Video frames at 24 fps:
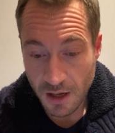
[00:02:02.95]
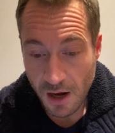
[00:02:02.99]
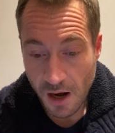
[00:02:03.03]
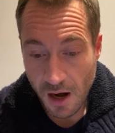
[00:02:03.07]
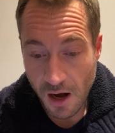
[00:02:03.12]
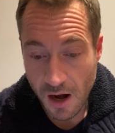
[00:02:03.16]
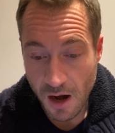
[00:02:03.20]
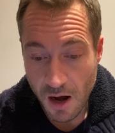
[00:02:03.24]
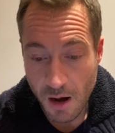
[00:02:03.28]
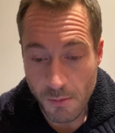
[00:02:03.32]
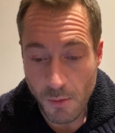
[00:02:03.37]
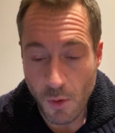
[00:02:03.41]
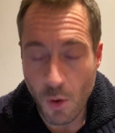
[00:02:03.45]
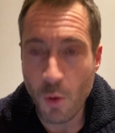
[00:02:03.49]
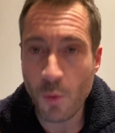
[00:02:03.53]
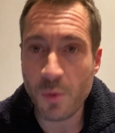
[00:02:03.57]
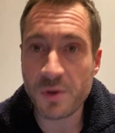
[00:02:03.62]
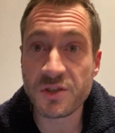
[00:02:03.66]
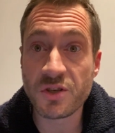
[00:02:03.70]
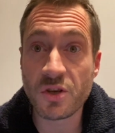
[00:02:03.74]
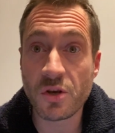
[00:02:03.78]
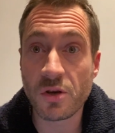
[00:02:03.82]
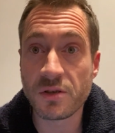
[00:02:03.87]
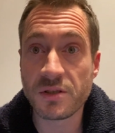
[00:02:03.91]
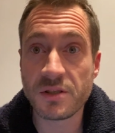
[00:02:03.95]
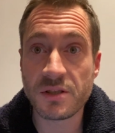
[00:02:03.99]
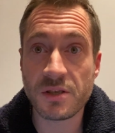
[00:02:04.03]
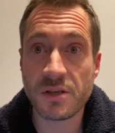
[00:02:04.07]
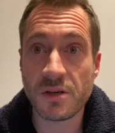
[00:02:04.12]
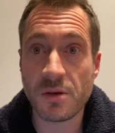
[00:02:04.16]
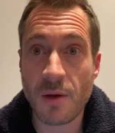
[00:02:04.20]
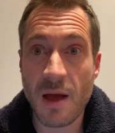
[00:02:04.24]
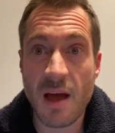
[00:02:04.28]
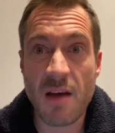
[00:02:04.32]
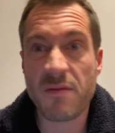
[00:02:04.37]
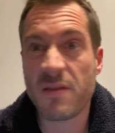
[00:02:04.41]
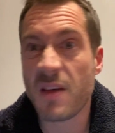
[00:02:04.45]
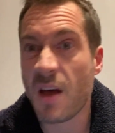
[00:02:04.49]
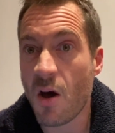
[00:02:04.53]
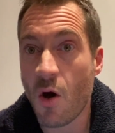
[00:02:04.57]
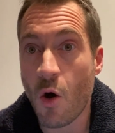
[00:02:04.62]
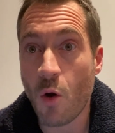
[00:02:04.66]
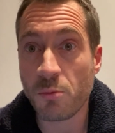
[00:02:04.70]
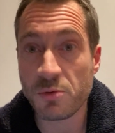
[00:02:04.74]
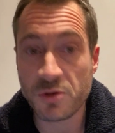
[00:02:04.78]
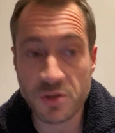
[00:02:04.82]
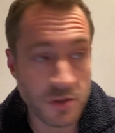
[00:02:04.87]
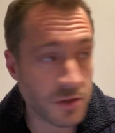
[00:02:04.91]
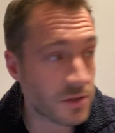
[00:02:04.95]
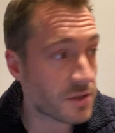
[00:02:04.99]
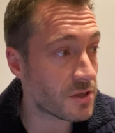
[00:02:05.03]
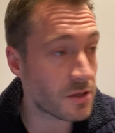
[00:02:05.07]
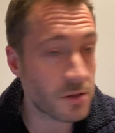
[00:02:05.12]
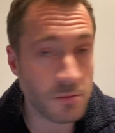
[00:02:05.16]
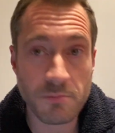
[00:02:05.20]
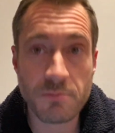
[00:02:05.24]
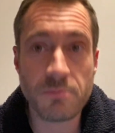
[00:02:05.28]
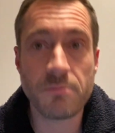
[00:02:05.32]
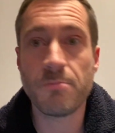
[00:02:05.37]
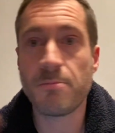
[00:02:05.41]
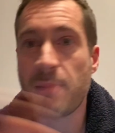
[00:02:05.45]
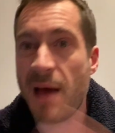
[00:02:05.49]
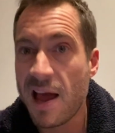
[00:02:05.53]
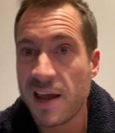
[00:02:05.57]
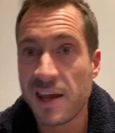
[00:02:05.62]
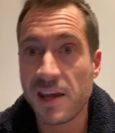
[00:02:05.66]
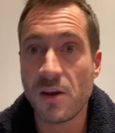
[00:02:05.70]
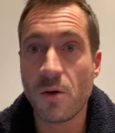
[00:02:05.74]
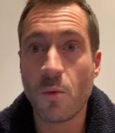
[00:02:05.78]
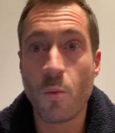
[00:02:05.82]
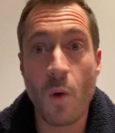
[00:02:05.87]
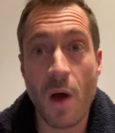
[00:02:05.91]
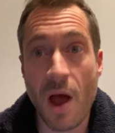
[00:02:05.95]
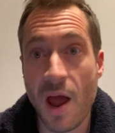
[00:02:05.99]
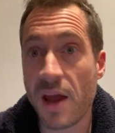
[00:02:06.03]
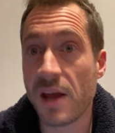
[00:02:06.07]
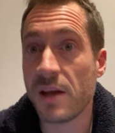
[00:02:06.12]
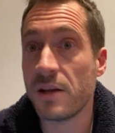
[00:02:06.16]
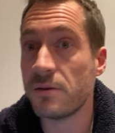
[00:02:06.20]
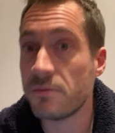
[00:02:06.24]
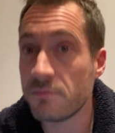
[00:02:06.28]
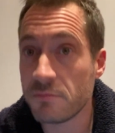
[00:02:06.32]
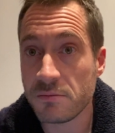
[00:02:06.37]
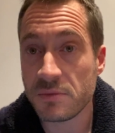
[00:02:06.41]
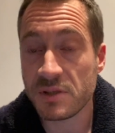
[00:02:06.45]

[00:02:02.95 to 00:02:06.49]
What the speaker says: Always good to have that option to pack it away,